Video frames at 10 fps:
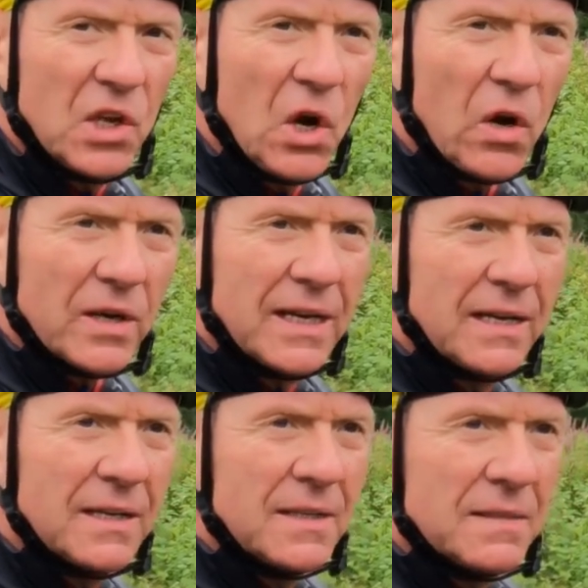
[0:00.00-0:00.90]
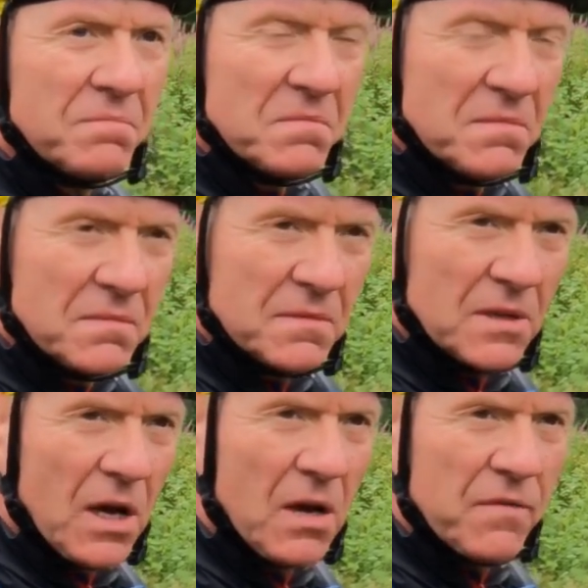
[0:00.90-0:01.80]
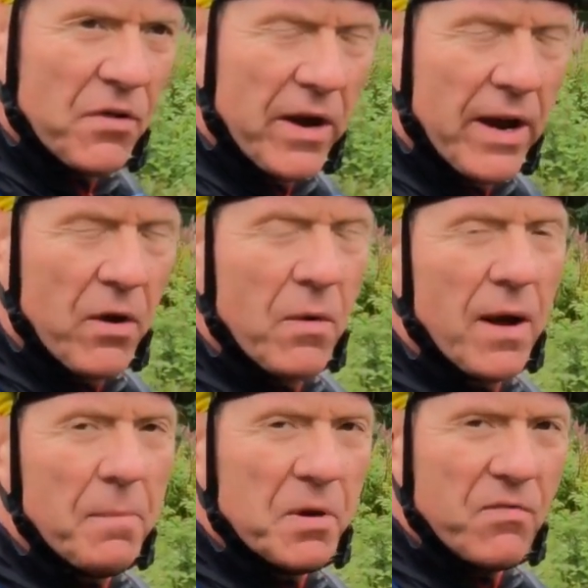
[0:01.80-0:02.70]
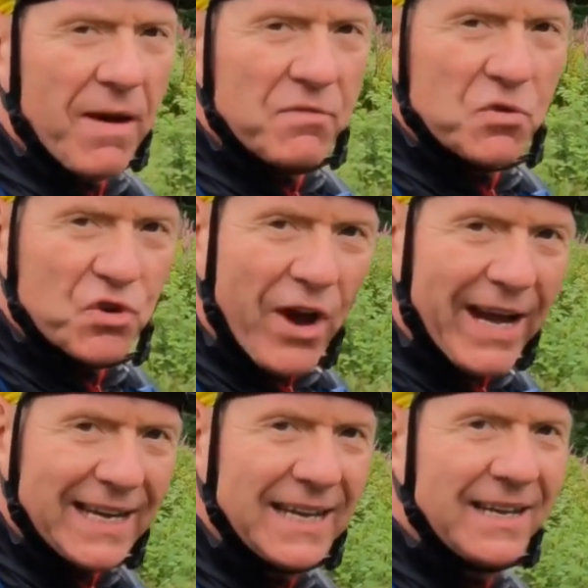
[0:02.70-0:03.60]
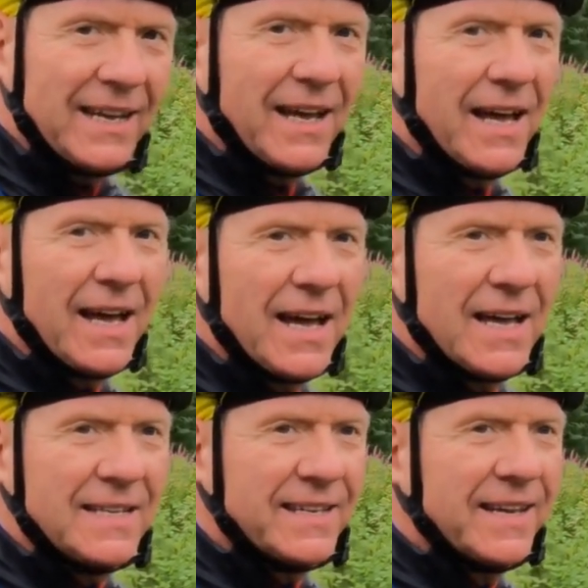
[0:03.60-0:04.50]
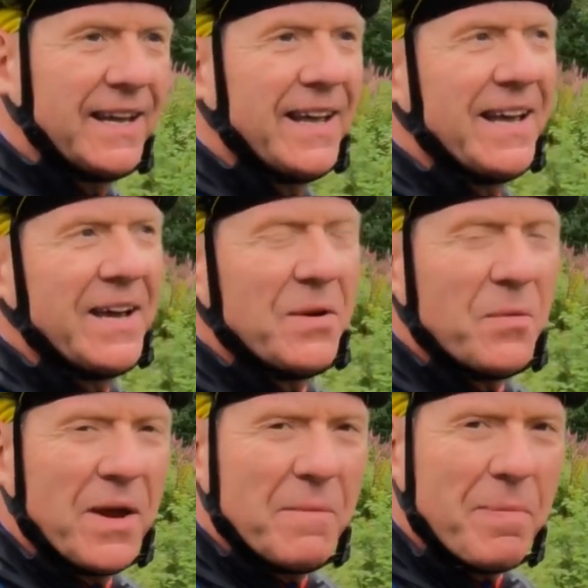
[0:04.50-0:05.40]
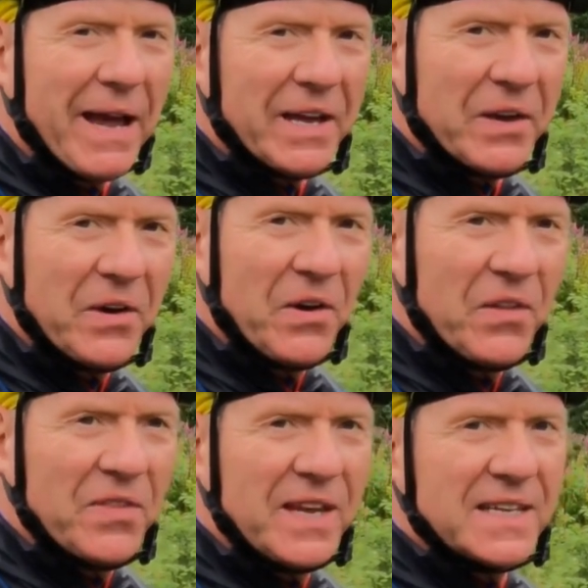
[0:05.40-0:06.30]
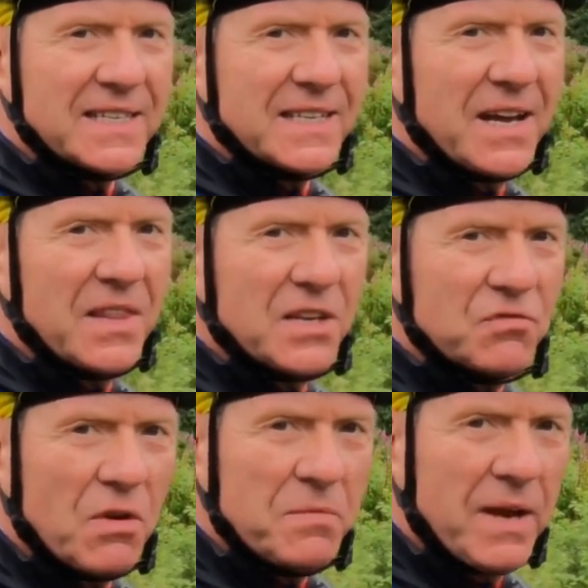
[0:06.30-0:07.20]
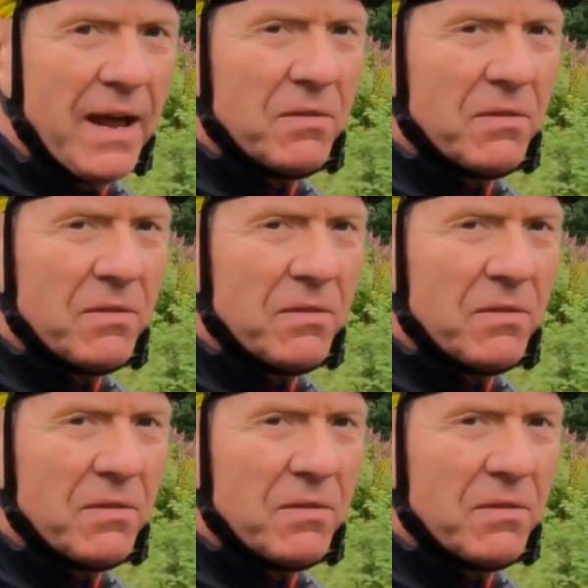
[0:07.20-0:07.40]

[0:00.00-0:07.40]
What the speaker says: Loch, over a hill, up a gravel track, and we're back on this this route now.